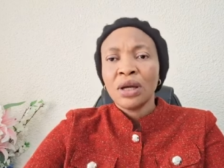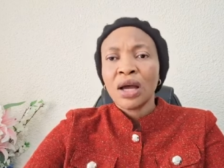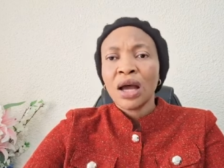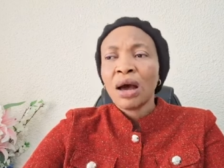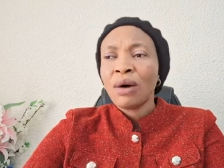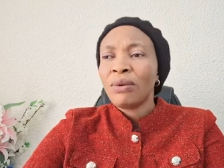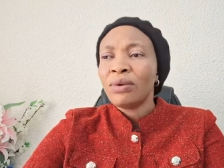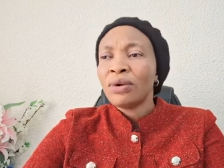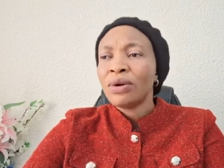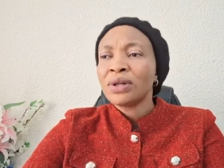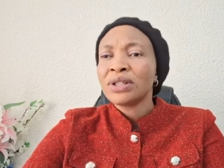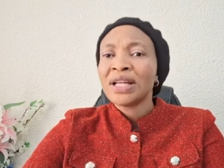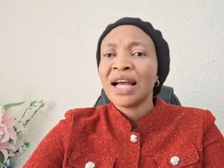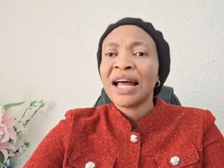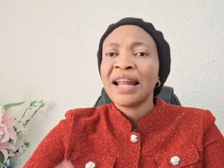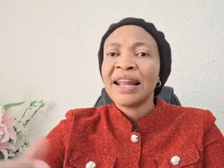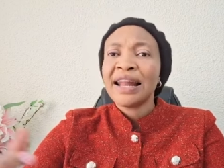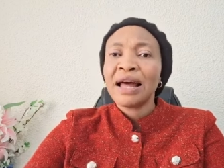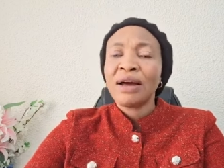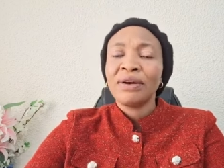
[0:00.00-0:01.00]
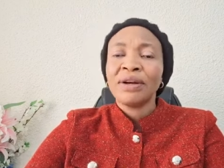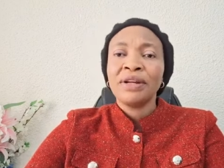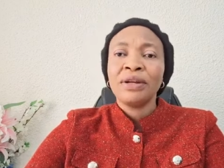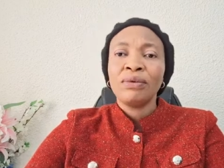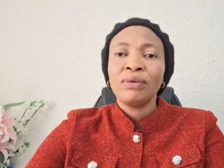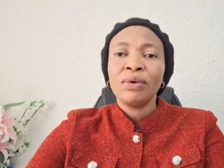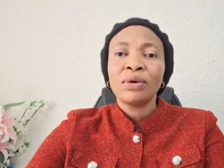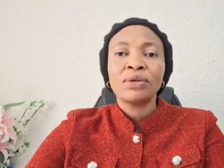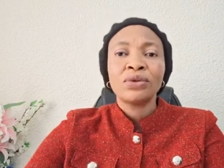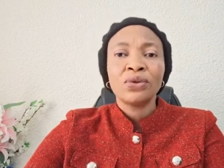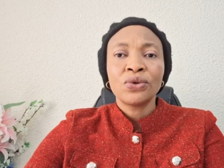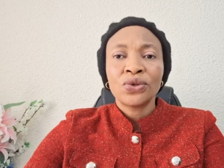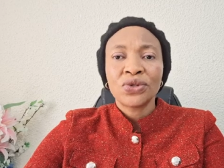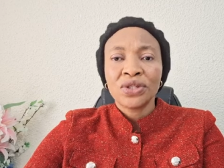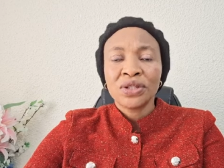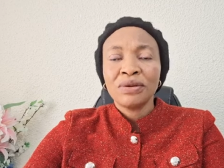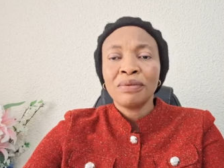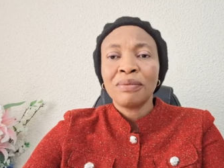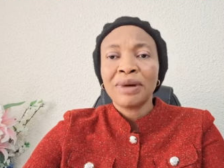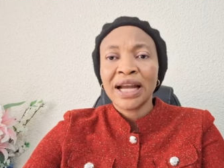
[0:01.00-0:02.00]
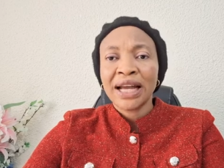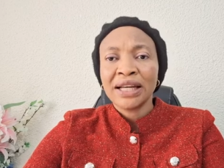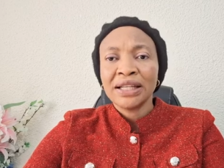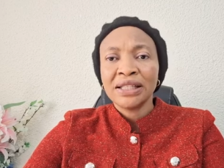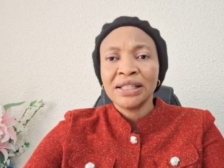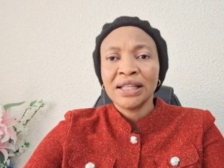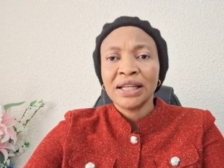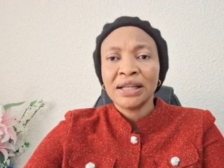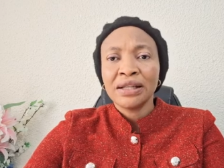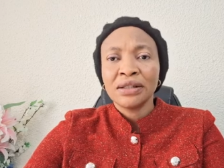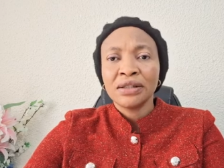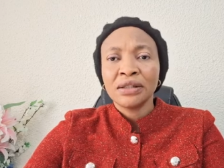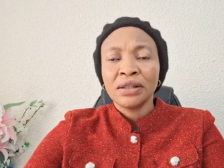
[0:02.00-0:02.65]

I will not allow anyone to steal my idea.